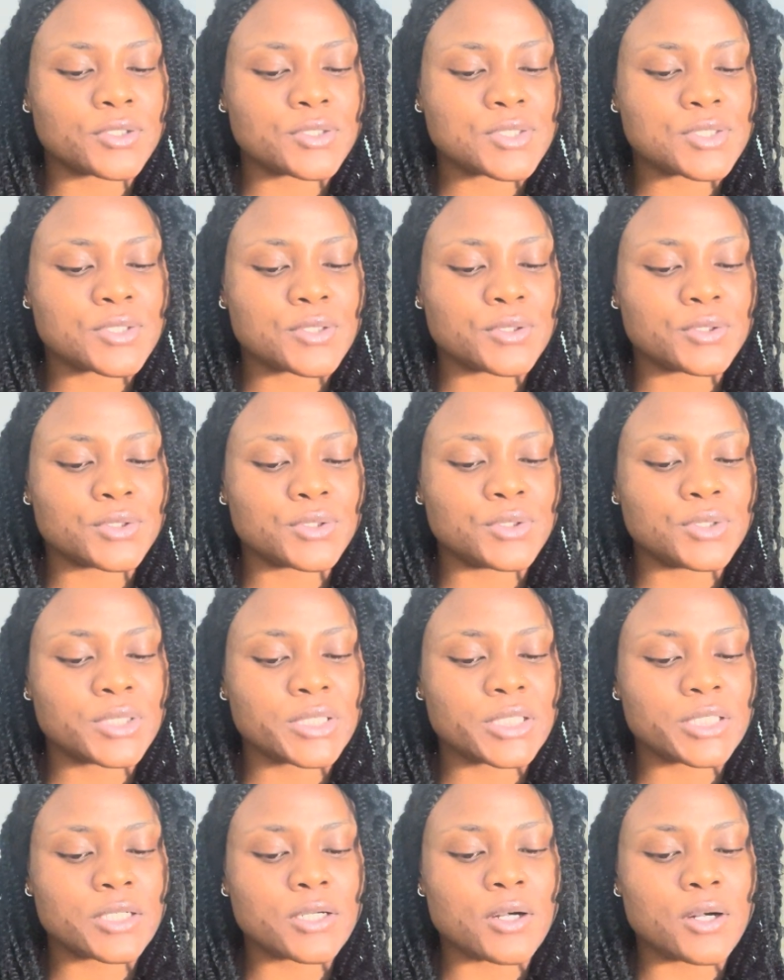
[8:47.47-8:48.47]
so you
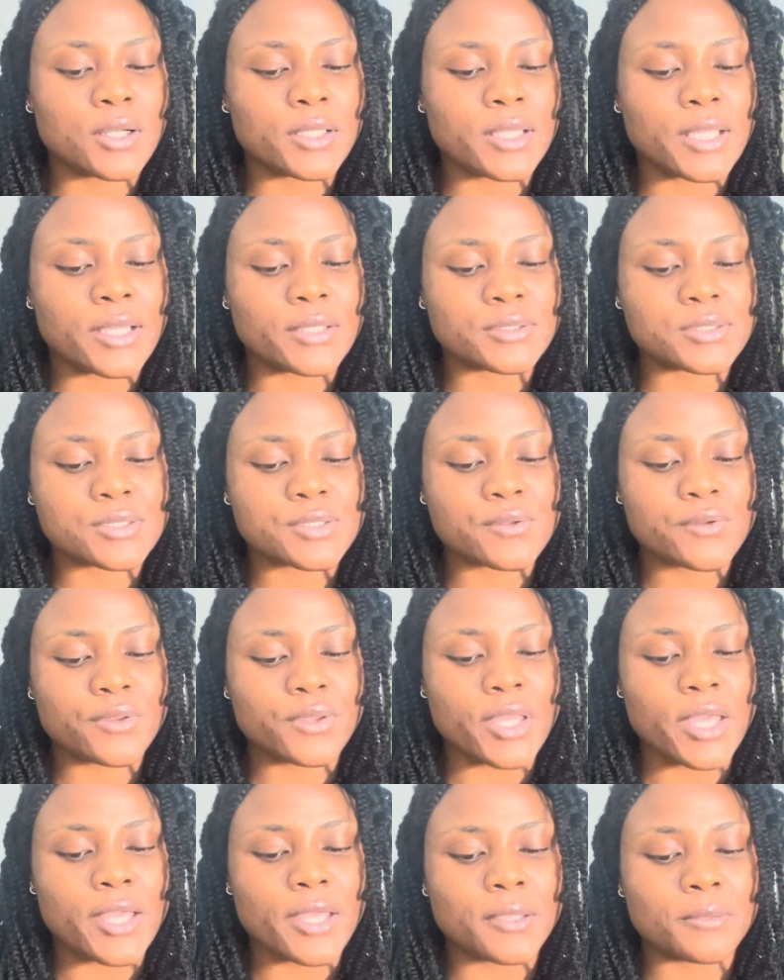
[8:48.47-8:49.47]
can call out to
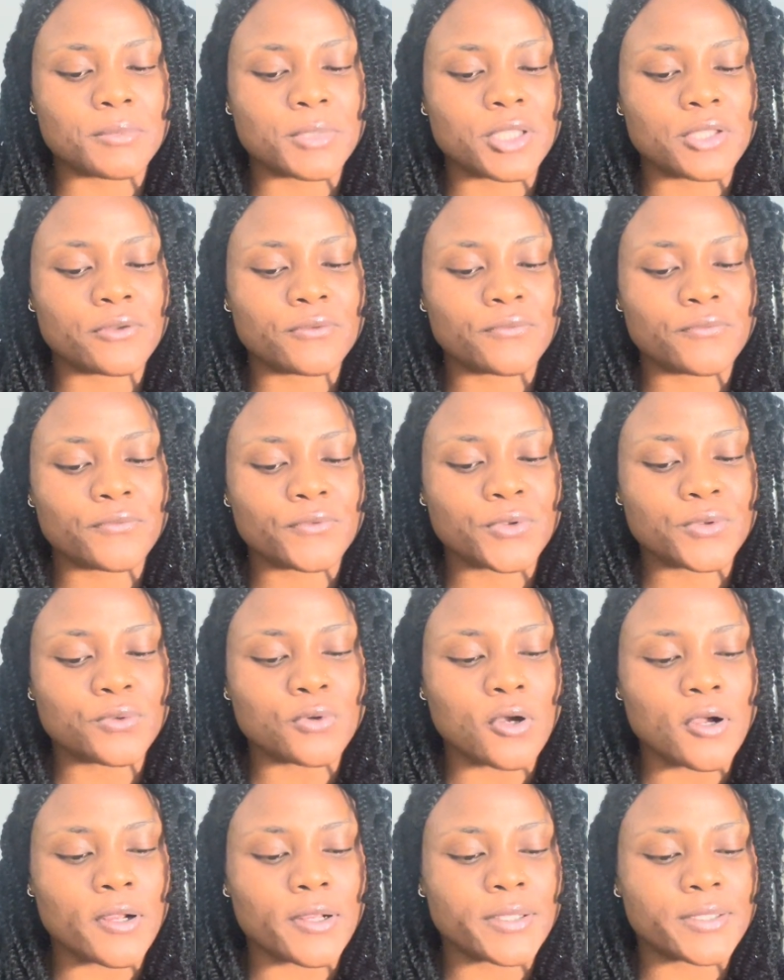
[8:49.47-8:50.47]
them if you
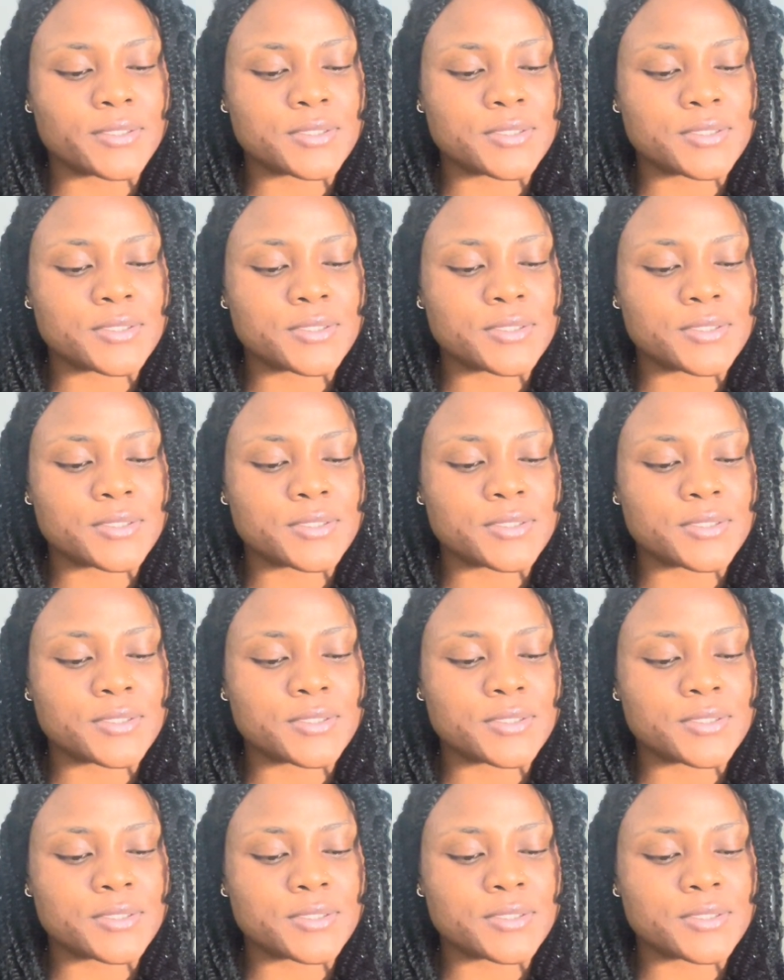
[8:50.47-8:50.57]
are